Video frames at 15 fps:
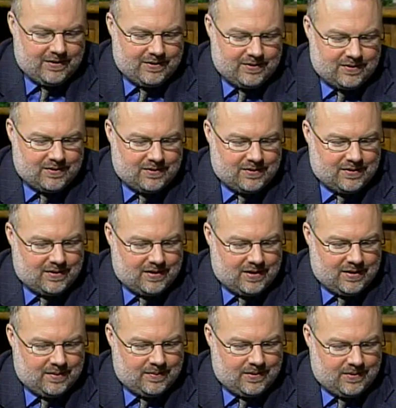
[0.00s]
there's
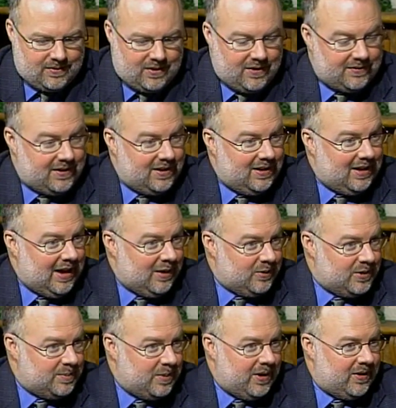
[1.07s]
often a
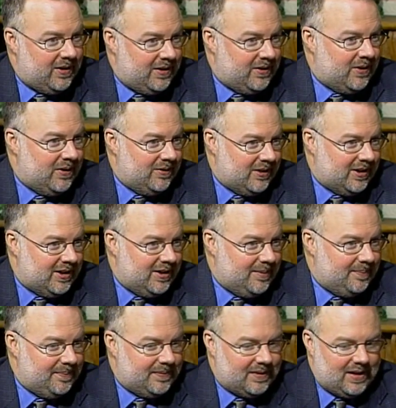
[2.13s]
language barrier to
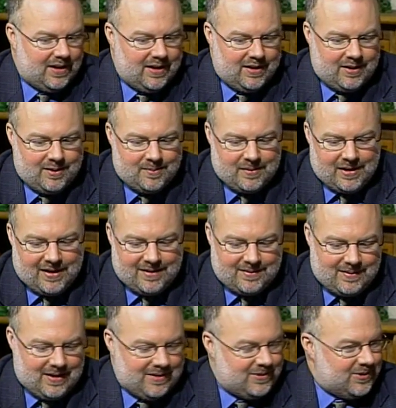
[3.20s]
overcome, and
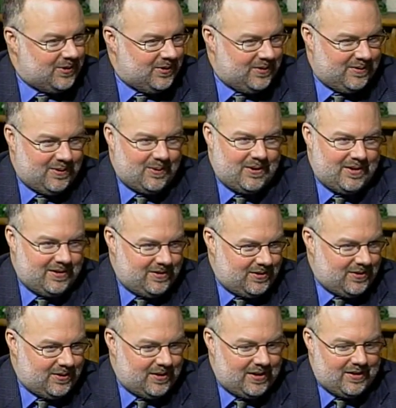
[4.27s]
that's true in Florida.
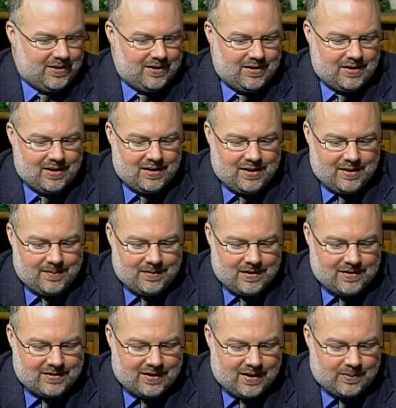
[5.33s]
It's true here
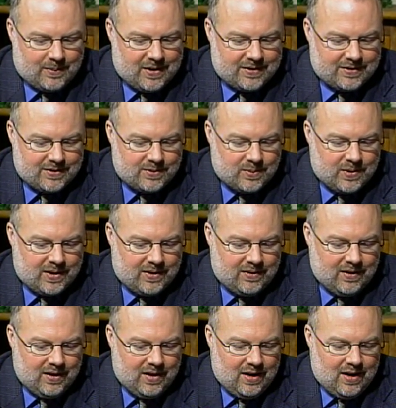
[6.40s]
in the Southwest as
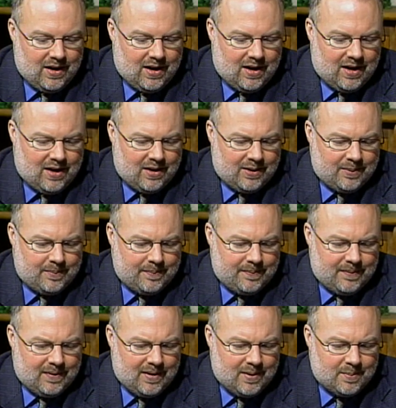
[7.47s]
well.
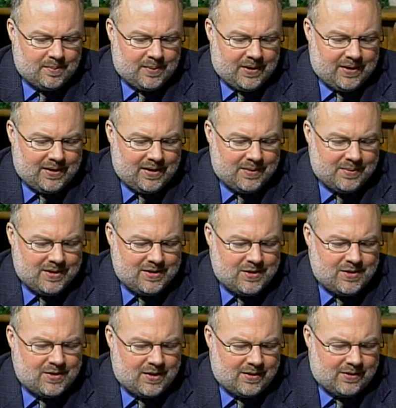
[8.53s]
But I mean,
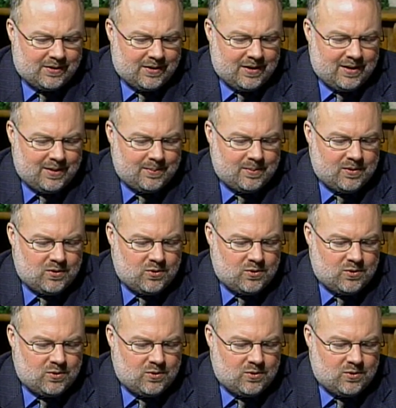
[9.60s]
generally,